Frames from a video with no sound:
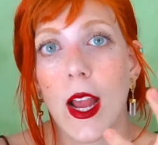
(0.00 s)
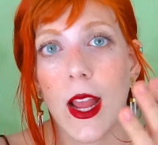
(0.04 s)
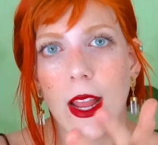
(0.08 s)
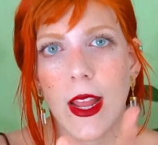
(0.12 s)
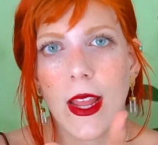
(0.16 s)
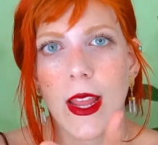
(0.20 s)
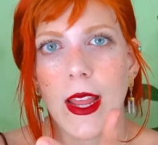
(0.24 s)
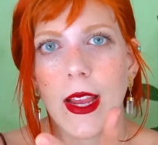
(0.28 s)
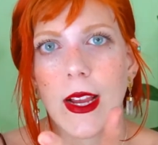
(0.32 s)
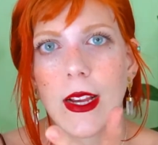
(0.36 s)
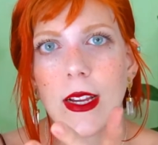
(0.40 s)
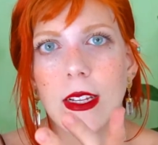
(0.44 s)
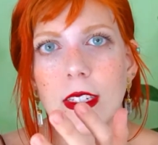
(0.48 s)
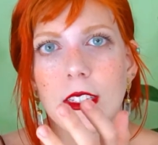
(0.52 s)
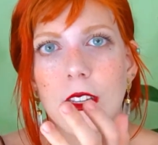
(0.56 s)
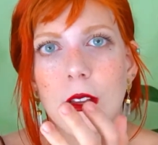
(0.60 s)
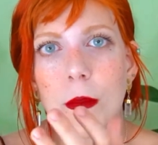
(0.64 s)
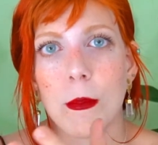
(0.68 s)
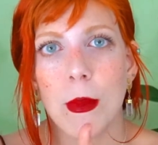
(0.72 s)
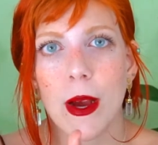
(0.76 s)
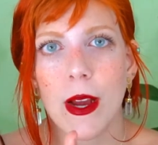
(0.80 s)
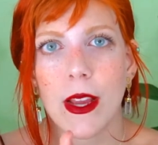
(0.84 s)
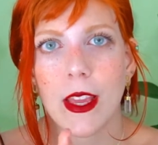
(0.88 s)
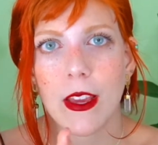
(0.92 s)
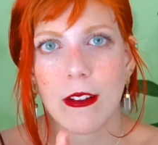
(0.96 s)
and
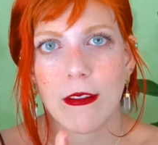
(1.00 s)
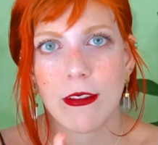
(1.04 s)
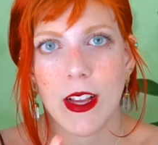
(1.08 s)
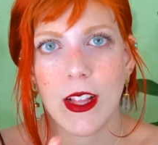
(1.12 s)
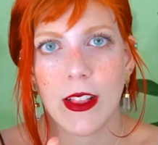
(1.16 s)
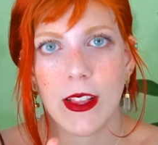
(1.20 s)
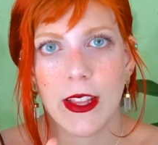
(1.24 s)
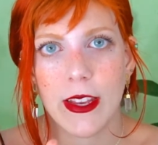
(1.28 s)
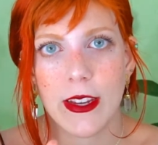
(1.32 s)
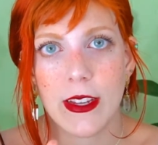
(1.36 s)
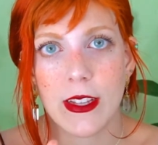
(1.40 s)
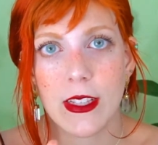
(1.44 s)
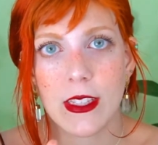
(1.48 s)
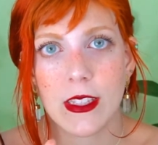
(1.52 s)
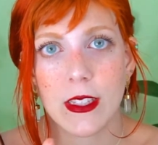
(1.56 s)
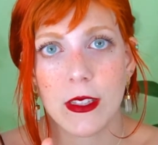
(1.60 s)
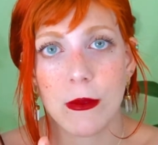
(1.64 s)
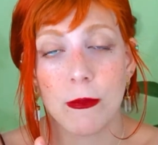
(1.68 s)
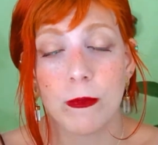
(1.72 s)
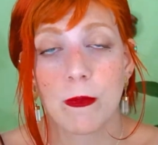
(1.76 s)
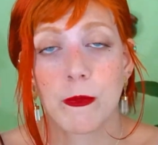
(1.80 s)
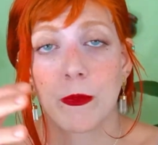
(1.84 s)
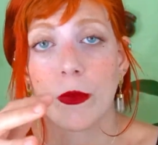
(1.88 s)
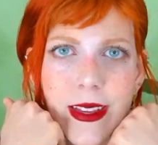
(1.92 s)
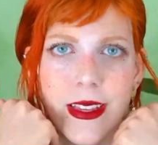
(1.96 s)

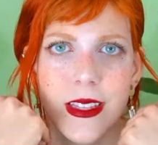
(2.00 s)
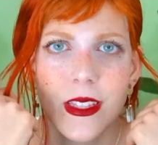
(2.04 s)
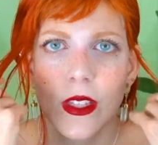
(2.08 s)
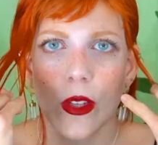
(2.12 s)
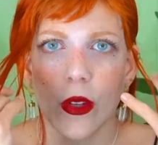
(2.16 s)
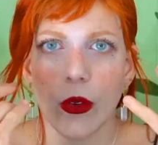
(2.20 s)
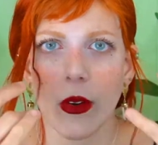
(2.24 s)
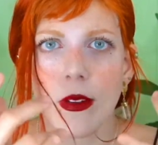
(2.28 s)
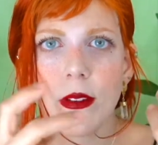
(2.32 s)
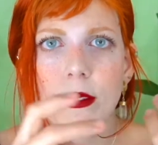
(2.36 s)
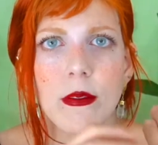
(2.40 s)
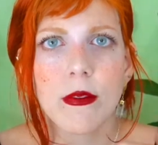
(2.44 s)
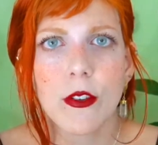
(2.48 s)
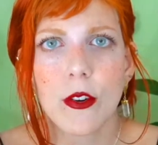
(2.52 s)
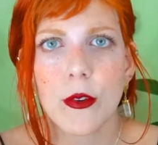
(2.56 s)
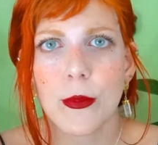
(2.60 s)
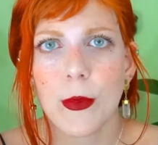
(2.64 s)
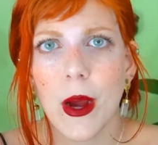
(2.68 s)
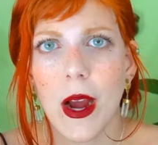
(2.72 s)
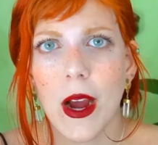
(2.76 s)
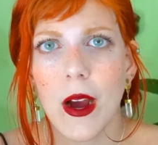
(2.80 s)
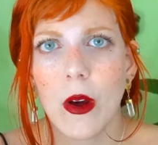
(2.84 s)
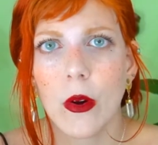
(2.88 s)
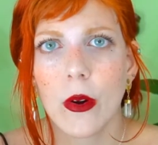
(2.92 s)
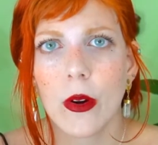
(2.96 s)
Machiavellianism. His craving for
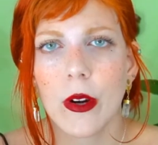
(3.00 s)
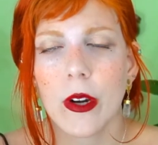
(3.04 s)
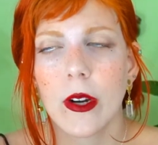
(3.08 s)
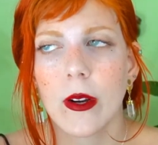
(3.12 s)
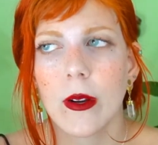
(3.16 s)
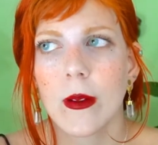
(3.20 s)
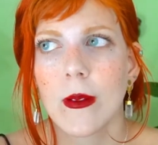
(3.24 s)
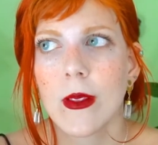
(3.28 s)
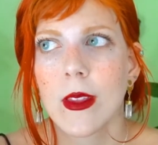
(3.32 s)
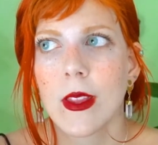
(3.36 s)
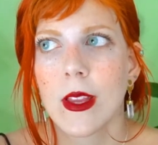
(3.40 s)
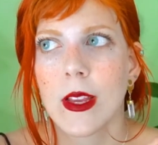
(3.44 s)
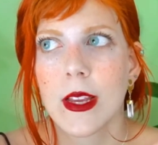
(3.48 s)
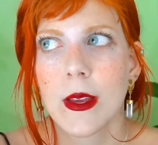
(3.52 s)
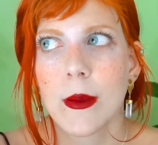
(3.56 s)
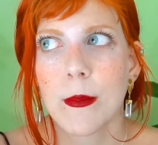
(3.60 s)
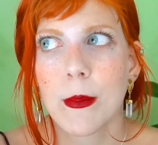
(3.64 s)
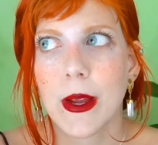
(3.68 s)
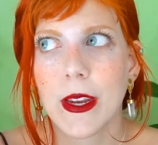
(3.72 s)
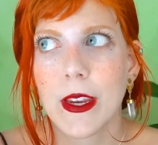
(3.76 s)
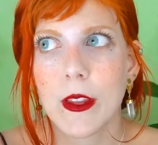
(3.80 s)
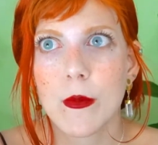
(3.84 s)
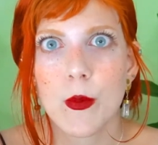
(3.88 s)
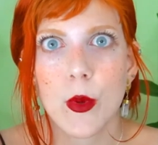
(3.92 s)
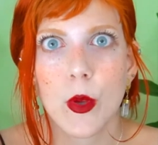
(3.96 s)
power,
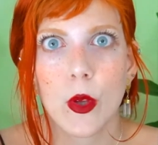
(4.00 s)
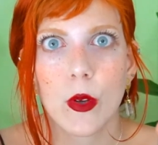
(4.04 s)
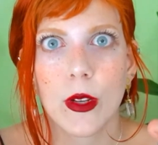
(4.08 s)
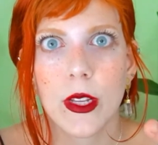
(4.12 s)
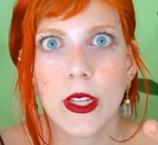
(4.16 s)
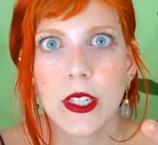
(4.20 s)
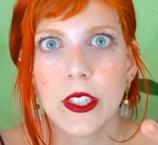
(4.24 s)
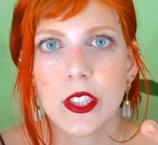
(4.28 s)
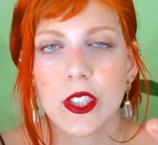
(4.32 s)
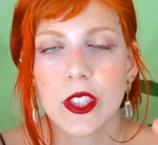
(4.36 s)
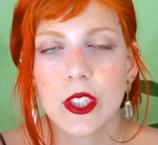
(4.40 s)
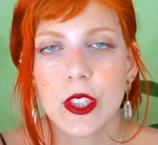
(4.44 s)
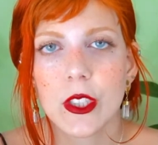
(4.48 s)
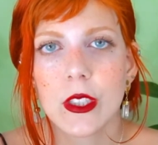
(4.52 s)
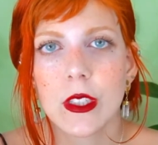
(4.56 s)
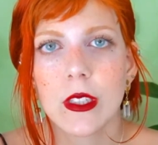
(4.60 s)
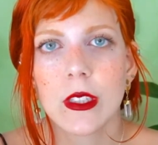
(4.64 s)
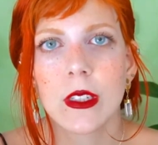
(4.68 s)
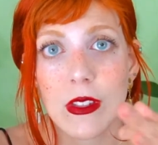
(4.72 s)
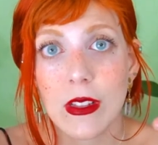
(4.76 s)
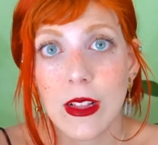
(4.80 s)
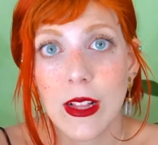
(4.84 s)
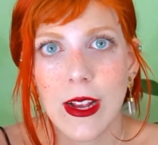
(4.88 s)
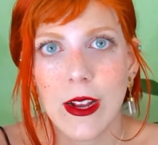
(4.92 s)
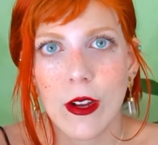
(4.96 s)
manipulation,
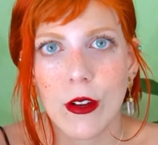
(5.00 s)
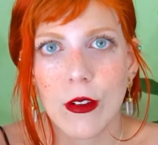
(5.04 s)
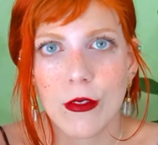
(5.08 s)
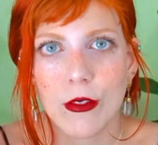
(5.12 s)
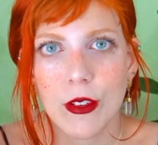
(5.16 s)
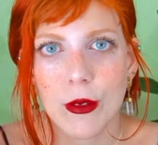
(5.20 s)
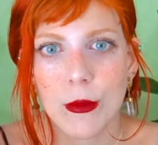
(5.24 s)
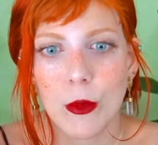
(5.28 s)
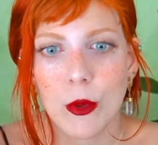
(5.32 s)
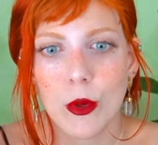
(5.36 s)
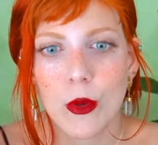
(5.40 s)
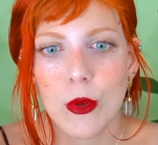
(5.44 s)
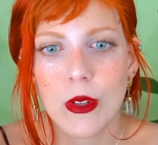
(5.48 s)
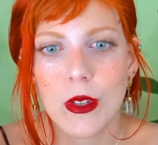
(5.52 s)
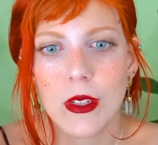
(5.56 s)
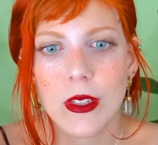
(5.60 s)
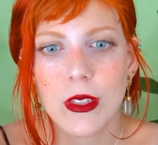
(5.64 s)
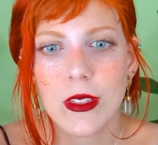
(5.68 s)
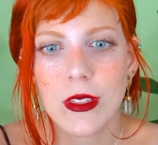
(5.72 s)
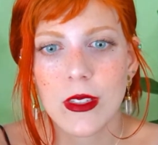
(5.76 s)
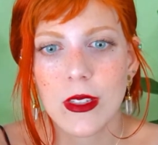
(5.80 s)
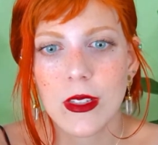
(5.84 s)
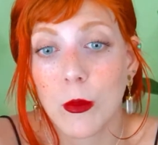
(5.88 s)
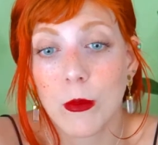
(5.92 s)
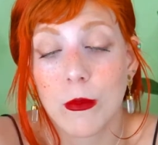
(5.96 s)
his lack of
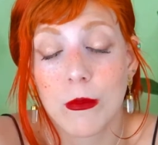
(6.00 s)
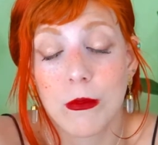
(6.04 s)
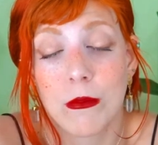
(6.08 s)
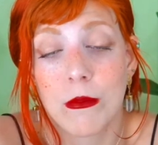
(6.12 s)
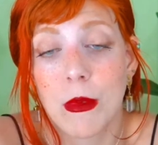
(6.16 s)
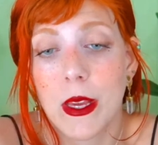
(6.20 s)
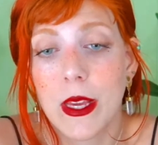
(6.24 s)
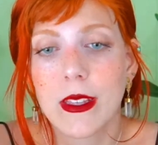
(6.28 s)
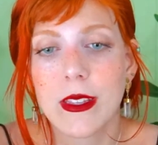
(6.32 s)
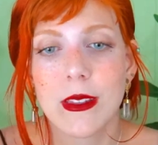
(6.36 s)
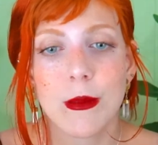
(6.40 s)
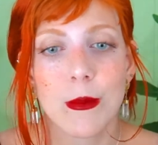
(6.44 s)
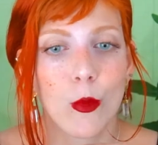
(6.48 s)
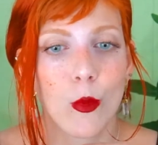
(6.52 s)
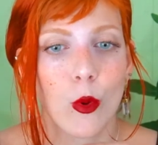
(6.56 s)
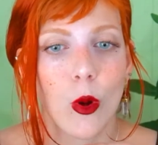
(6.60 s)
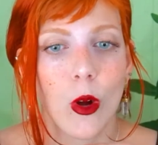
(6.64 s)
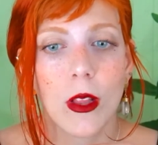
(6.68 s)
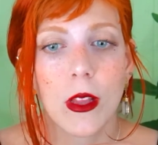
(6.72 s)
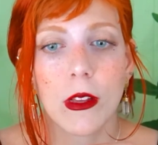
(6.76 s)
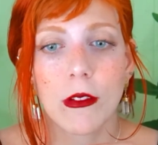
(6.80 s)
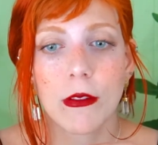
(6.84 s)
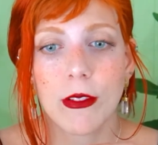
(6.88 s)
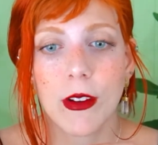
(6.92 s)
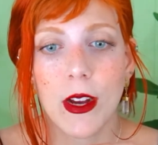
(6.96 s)
remorse makes him
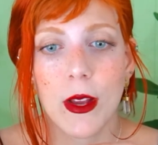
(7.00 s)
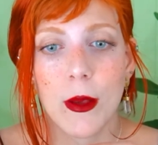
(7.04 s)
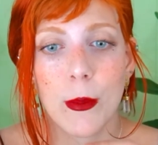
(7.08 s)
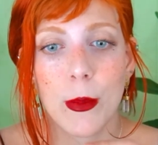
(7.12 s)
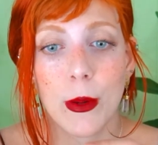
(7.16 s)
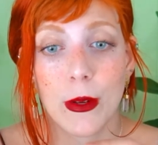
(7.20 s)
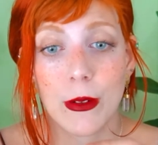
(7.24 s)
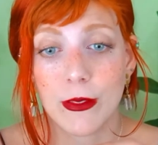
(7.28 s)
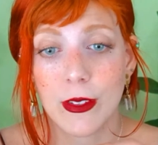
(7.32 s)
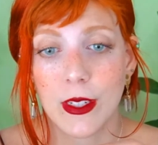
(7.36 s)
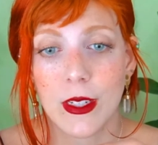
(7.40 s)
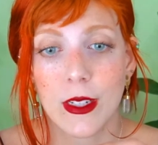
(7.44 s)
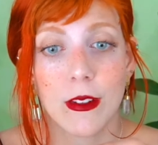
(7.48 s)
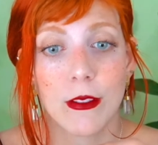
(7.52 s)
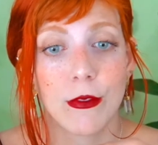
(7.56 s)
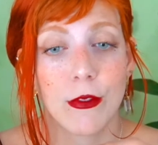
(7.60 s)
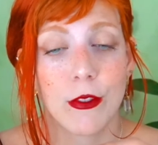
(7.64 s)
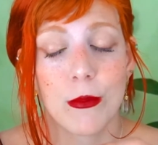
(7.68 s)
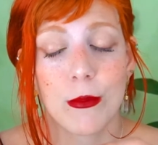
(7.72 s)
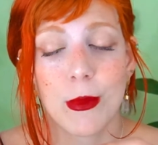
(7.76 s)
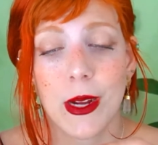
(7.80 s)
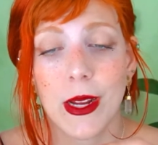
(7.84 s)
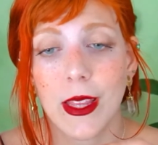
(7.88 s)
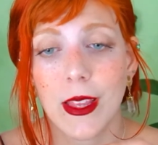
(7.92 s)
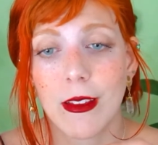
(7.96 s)
qualify perfectly for
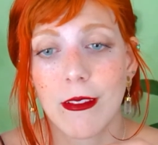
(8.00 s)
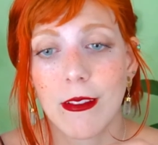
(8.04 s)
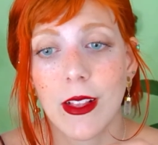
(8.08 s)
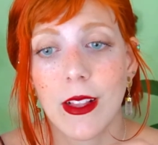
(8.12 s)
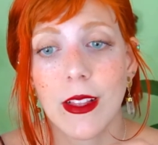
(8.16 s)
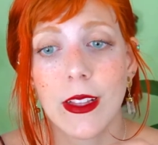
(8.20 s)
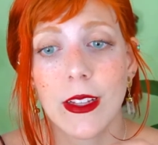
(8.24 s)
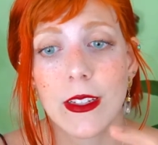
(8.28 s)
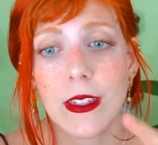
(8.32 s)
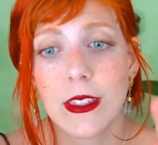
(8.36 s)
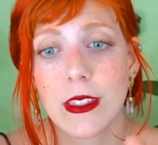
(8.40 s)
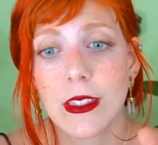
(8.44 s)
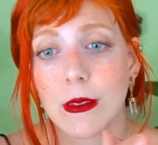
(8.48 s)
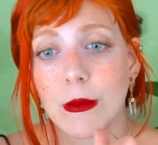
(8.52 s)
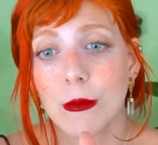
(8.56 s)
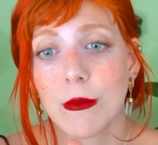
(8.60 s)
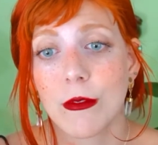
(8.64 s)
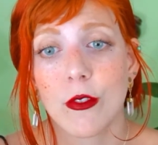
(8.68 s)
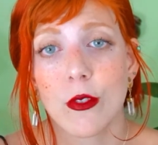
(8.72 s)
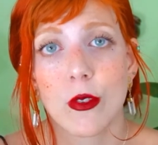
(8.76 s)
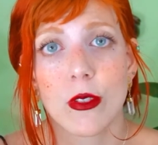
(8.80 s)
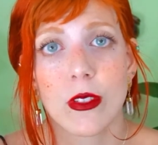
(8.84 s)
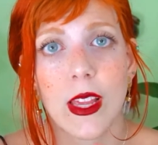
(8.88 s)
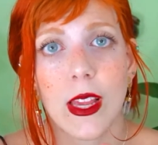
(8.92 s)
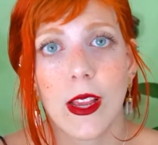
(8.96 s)
Machiavellianism,
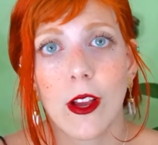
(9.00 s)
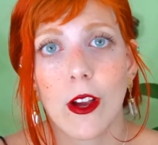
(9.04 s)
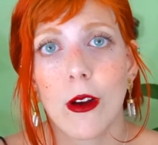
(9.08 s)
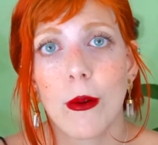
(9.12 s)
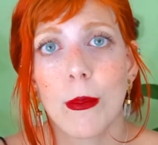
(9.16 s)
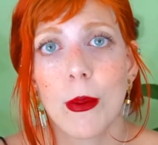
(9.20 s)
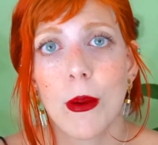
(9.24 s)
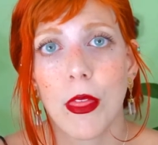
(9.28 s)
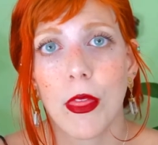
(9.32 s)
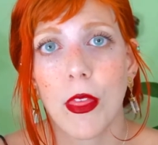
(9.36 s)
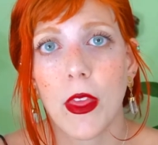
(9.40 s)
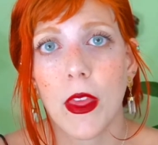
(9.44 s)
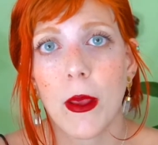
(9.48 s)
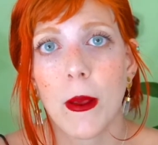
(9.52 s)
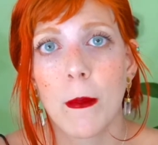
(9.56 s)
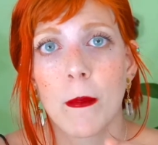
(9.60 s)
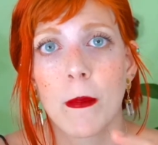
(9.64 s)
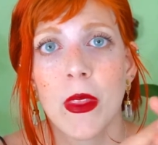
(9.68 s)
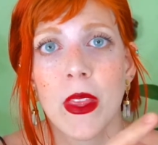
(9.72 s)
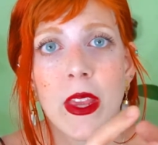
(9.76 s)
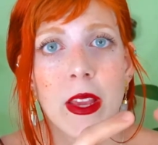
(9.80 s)
for psychopathy.